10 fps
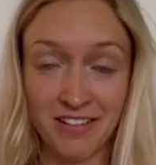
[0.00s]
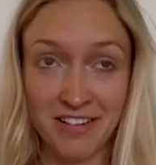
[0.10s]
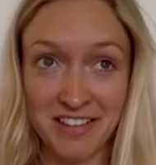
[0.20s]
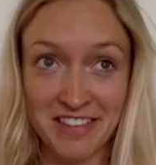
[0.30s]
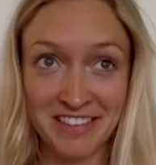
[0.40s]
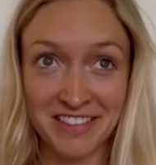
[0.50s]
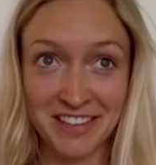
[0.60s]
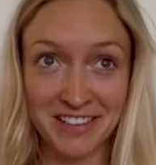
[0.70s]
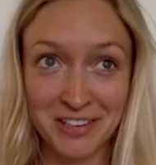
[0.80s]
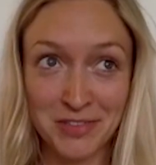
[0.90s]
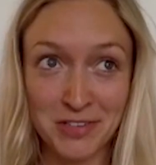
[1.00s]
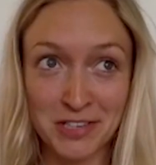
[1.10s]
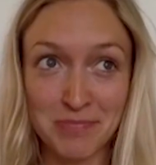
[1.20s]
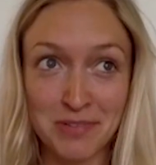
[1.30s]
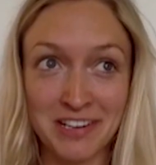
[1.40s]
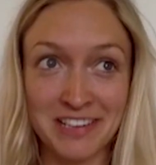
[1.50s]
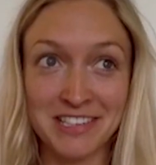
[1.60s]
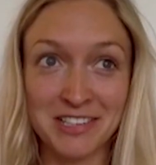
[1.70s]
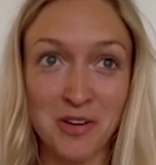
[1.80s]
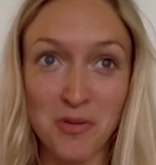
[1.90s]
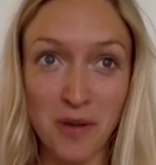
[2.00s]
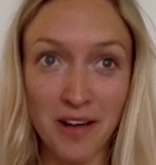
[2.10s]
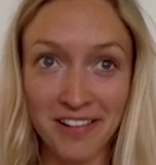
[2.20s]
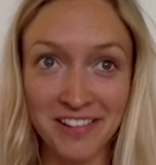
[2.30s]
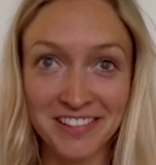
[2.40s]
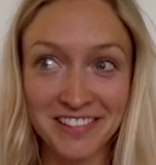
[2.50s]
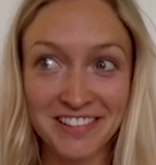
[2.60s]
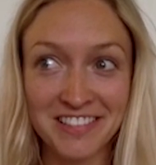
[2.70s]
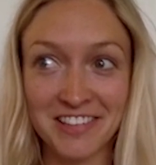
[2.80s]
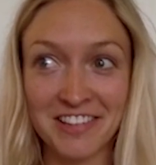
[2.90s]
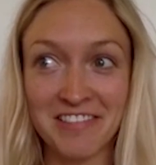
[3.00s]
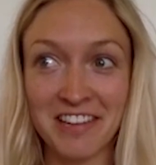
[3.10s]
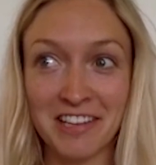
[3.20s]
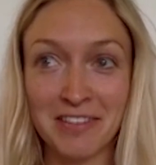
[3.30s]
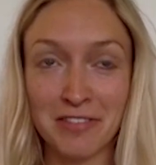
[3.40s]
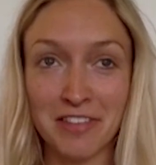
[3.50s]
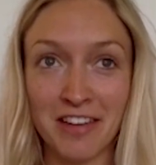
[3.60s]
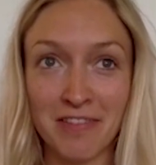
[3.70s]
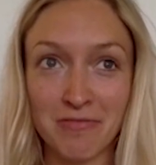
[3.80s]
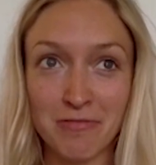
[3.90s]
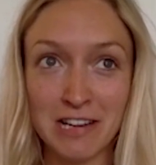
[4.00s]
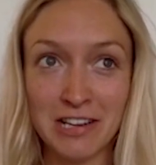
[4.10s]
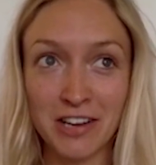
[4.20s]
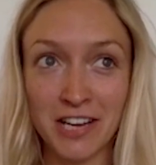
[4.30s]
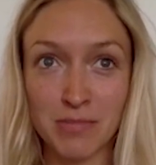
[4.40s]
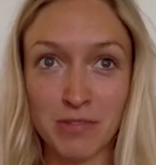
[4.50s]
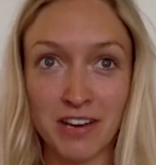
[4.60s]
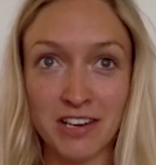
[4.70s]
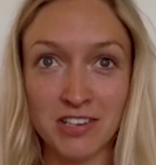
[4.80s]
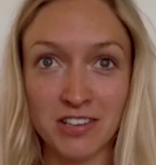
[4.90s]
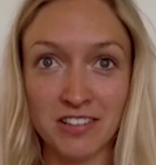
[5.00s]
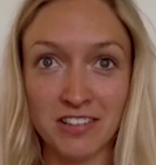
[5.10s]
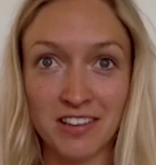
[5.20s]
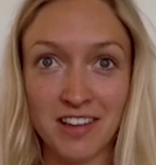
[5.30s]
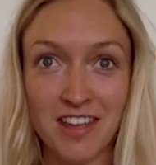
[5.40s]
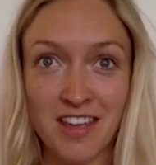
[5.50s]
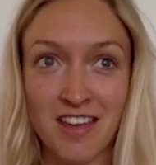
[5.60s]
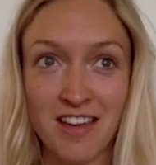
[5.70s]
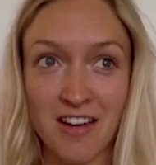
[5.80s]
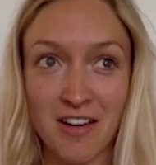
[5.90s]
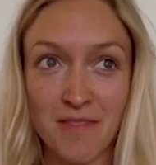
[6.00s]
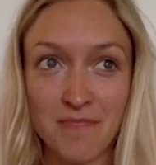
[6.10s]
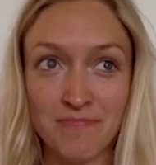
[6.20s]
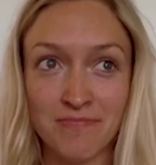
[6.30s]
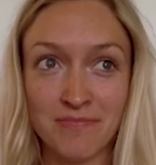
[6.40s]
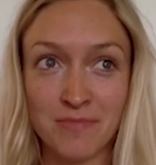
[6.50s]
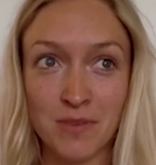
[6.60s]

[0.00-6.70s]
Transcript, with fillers: I think that you've just put it so well. So thank you for that really good explanation. Um,